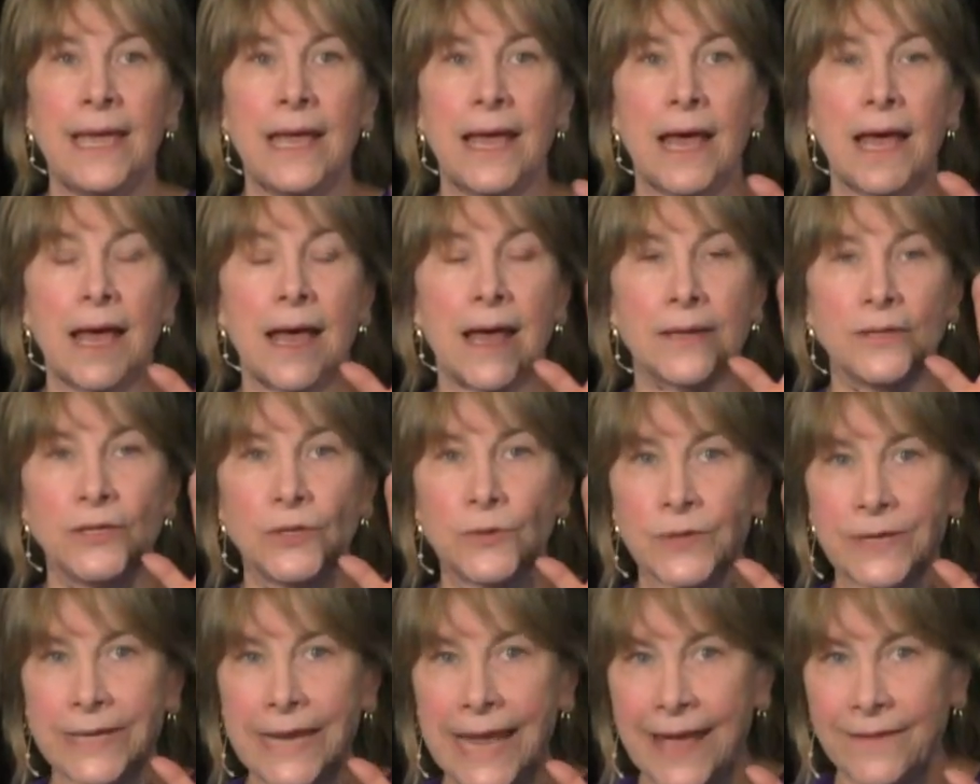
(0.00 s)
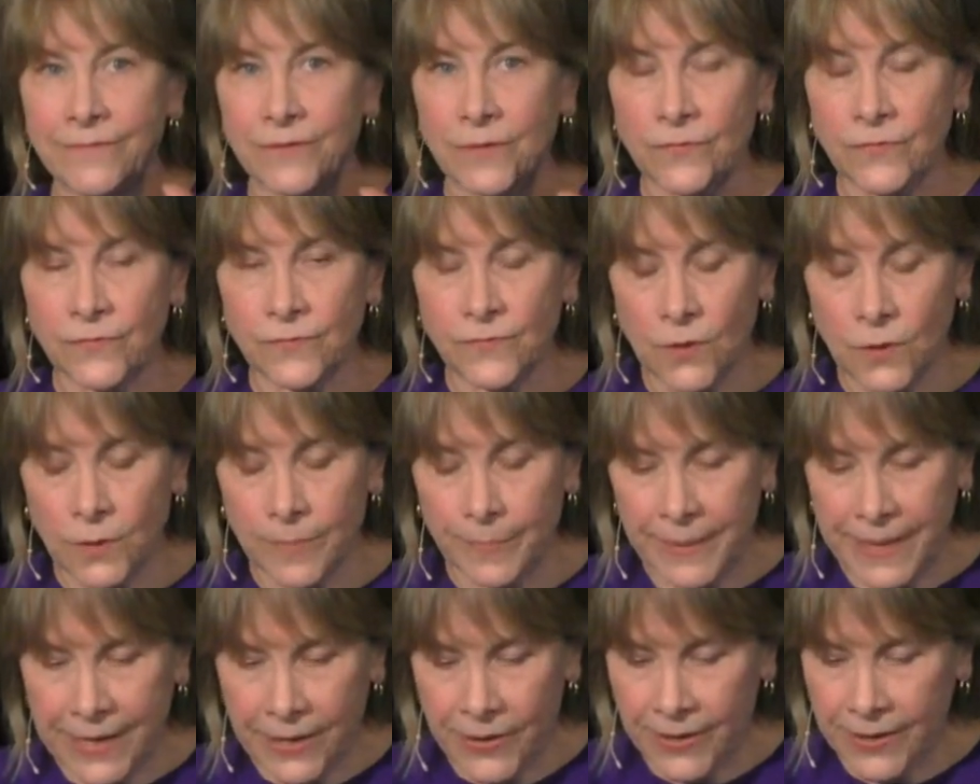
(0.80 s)
Uh, you can have a full
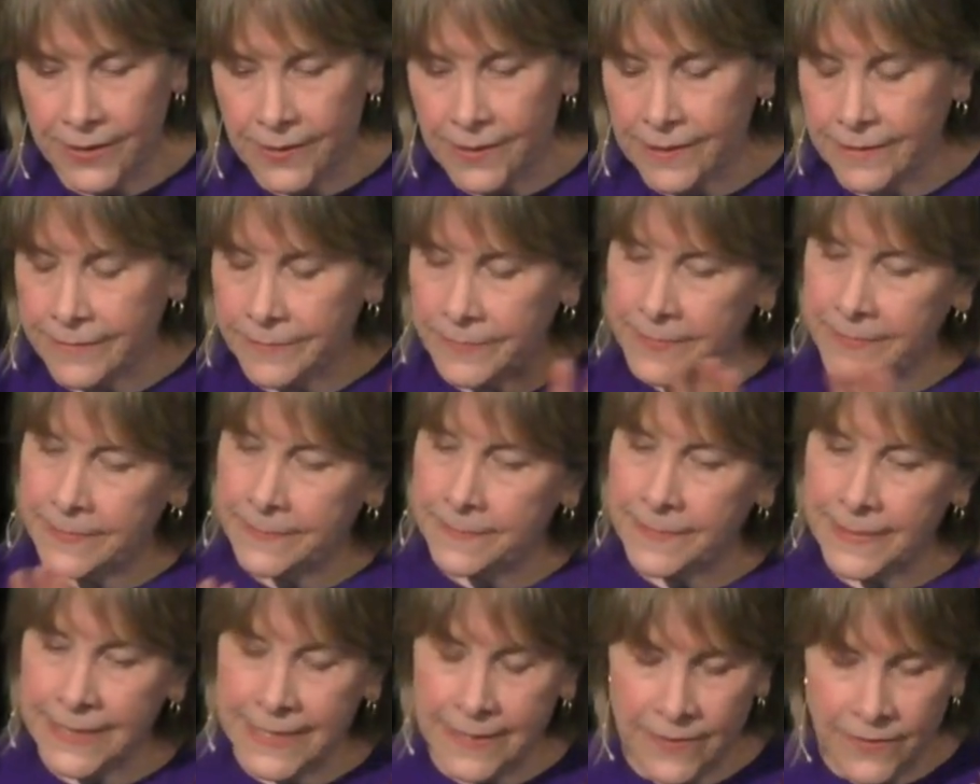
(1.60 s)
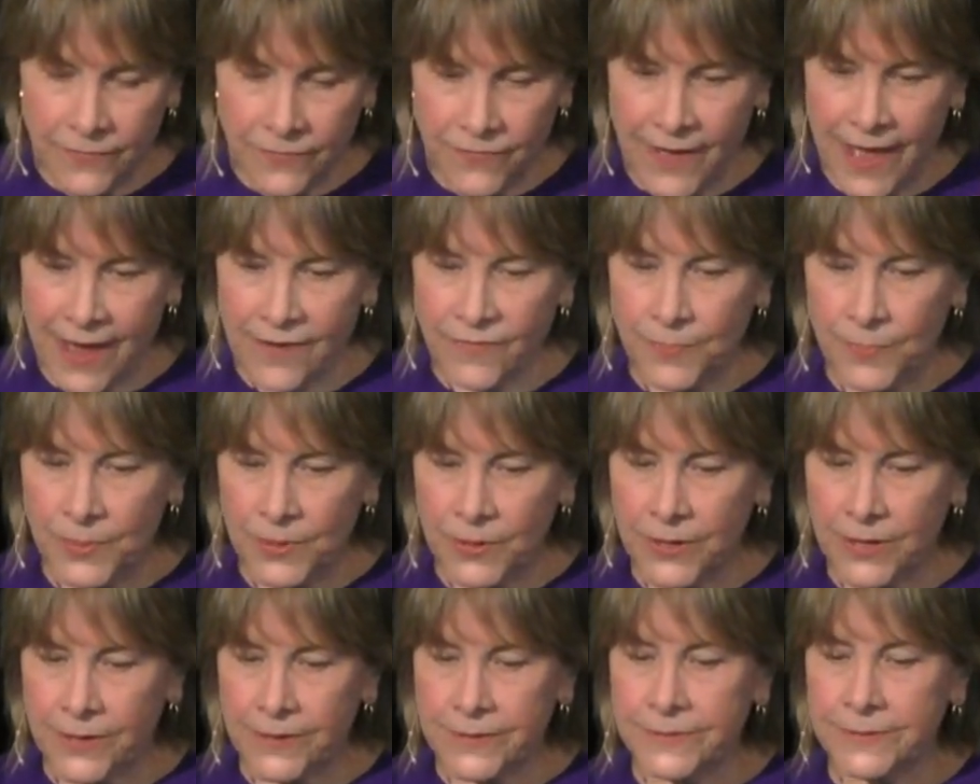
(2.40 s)
burial in the five
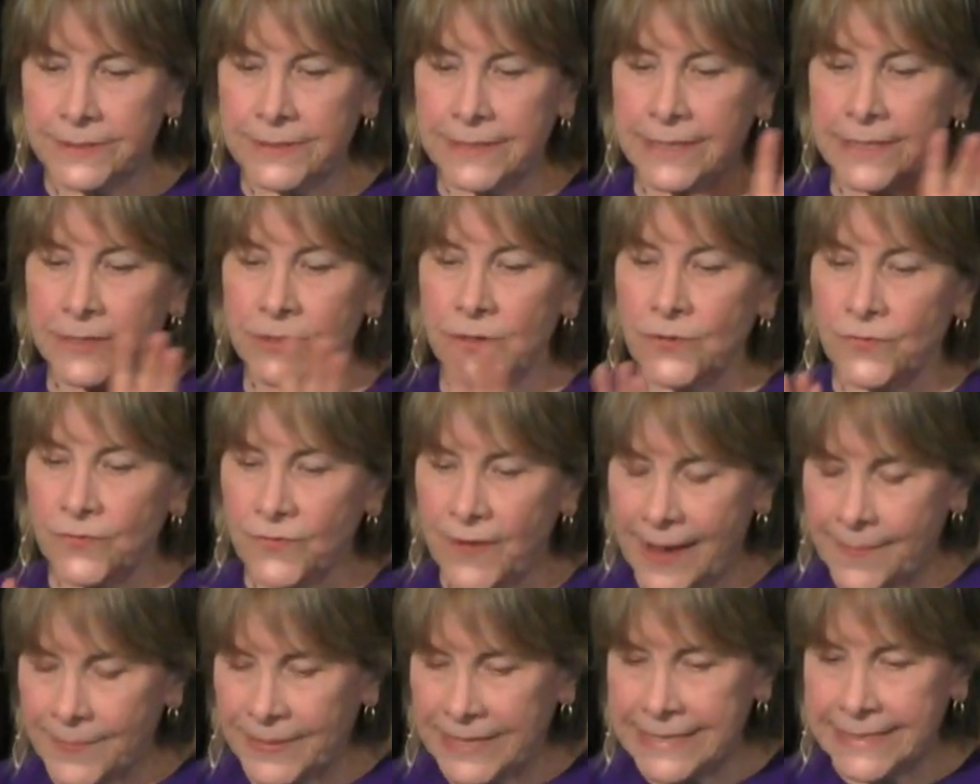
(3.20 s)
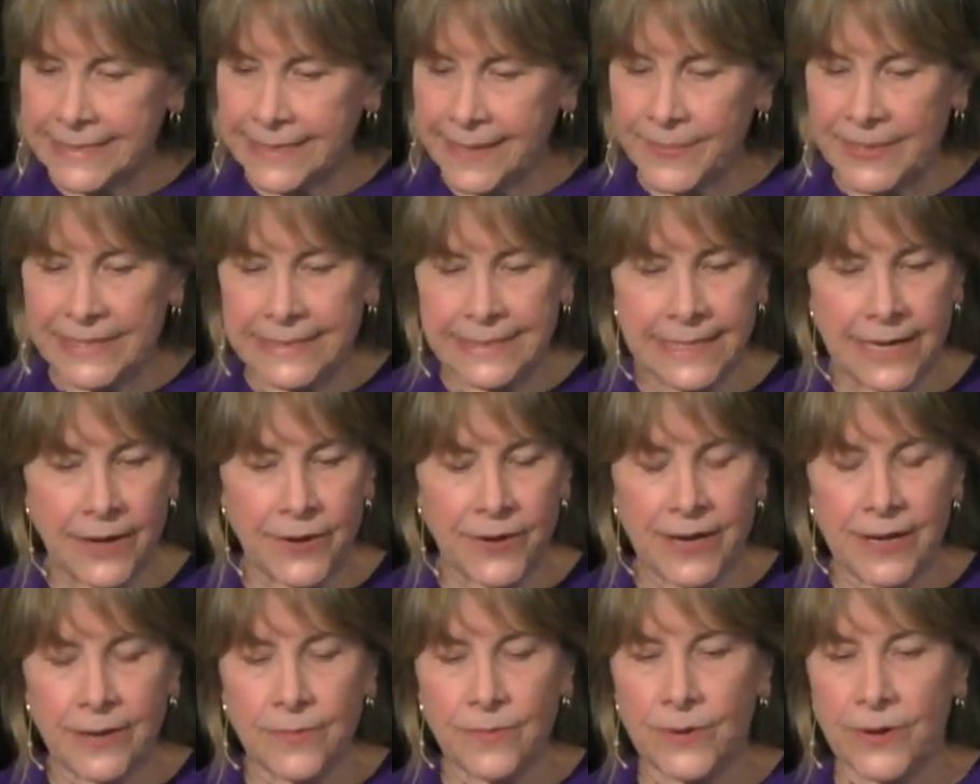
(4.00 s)
boroughs, in your family
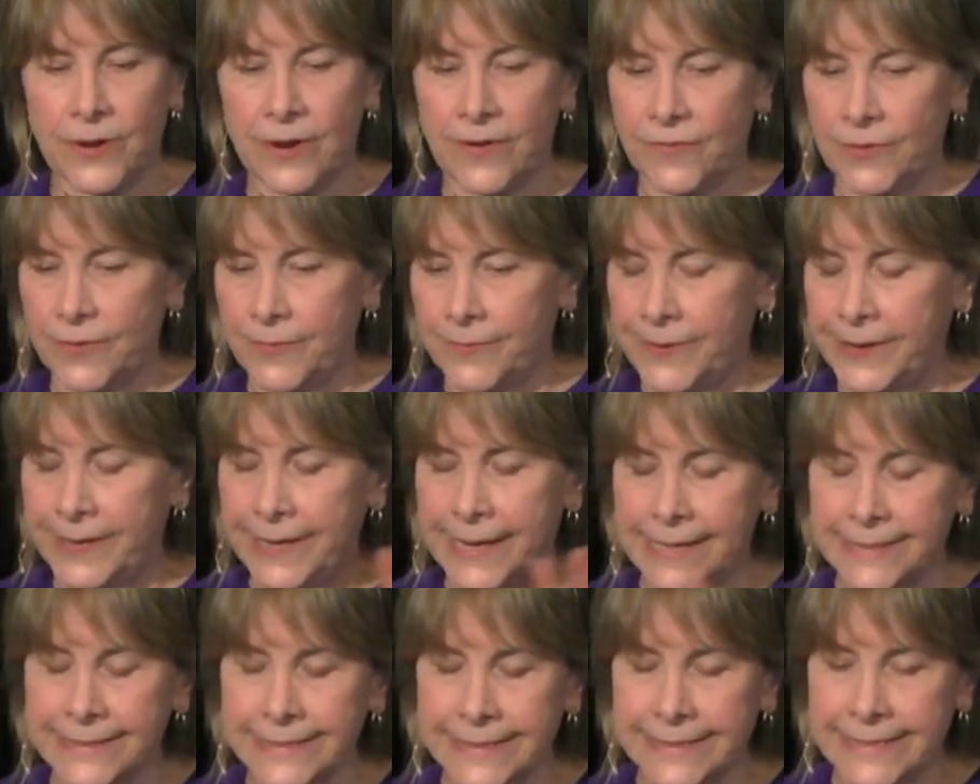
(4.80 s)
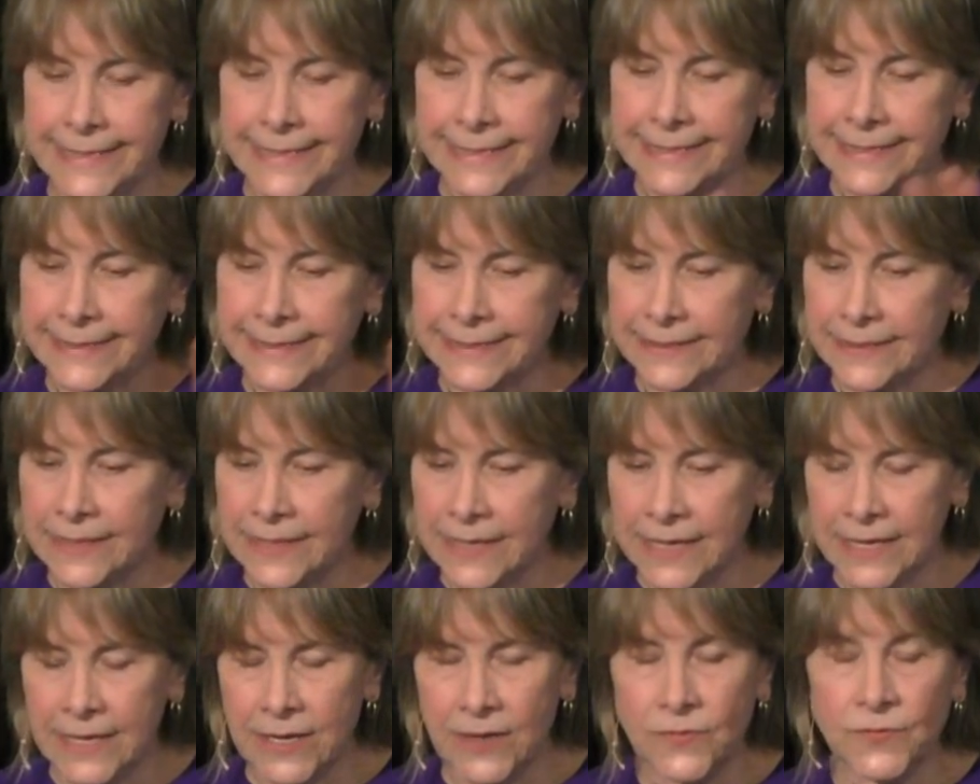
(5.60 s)
cemetery, where everyone else is.
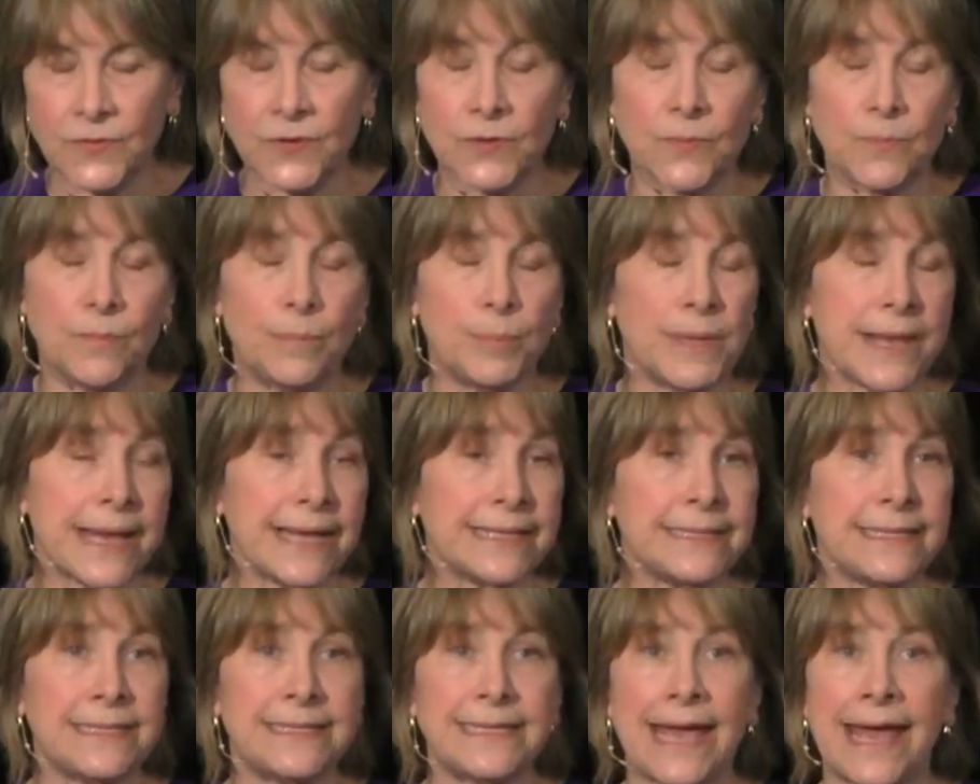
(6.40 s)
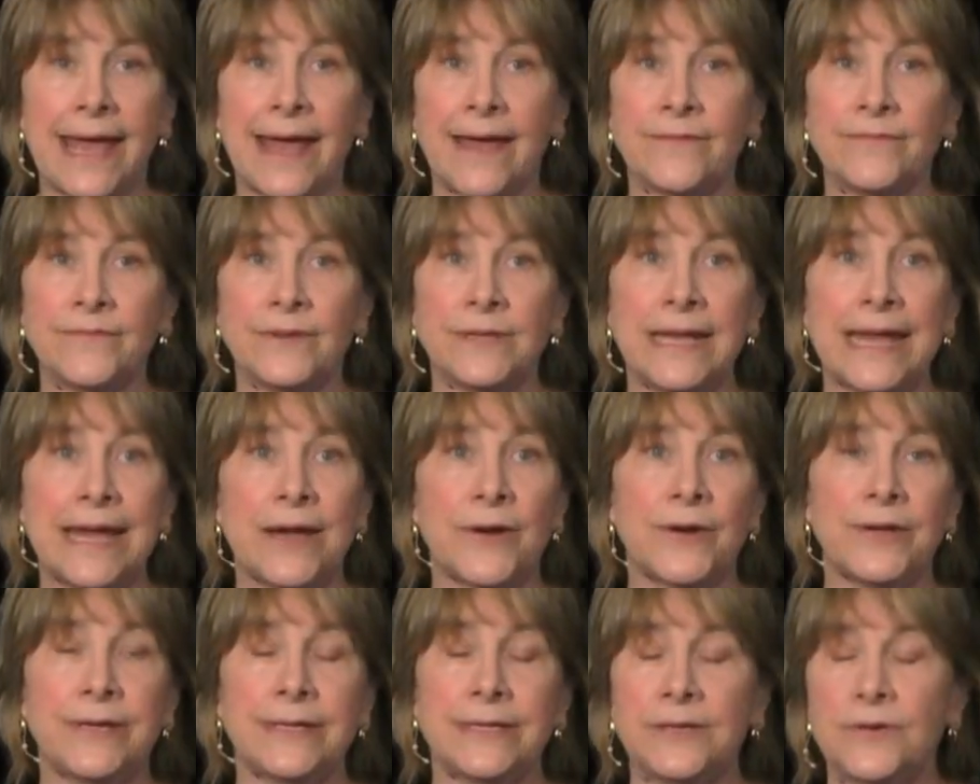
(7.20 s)
If you're blessed to have
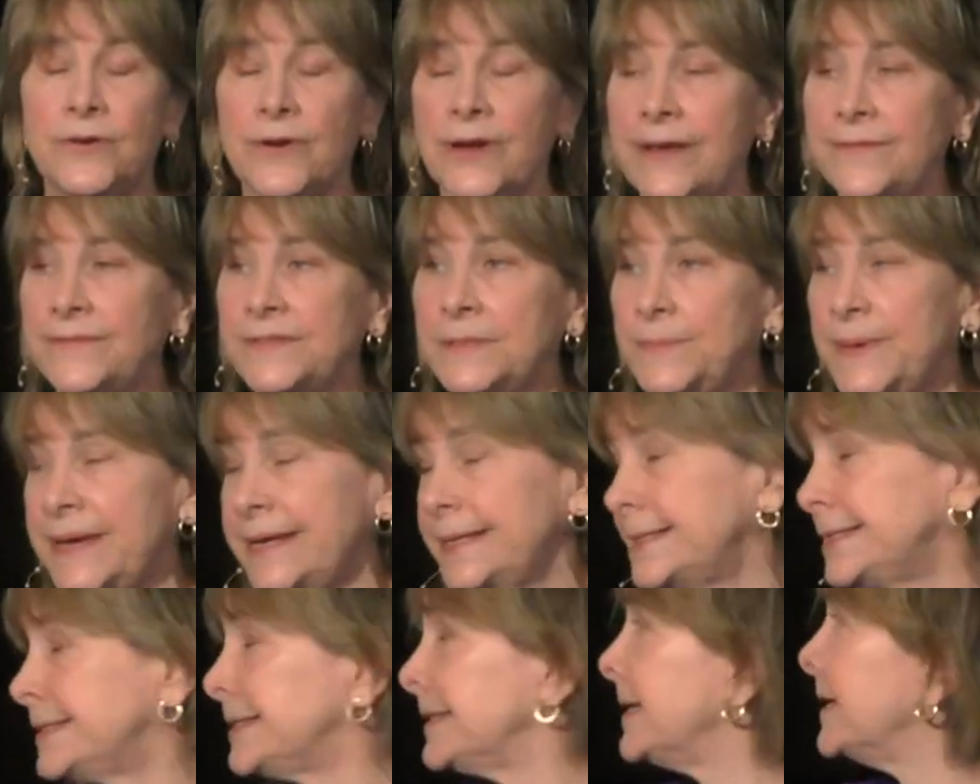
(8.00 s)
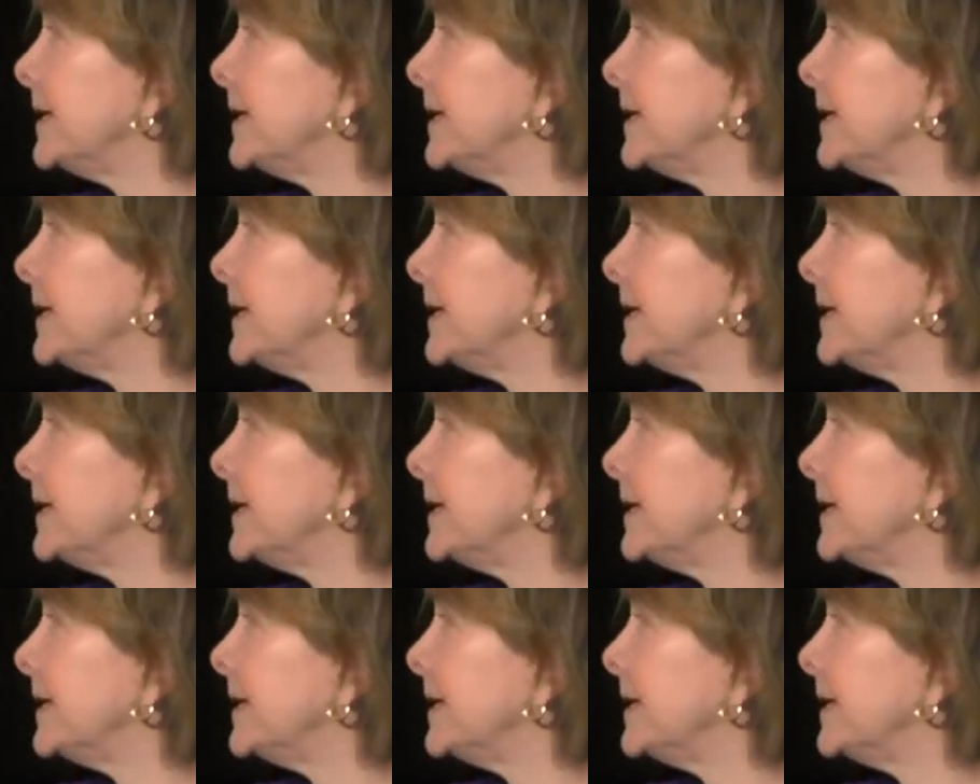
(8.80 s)
inherited grave space,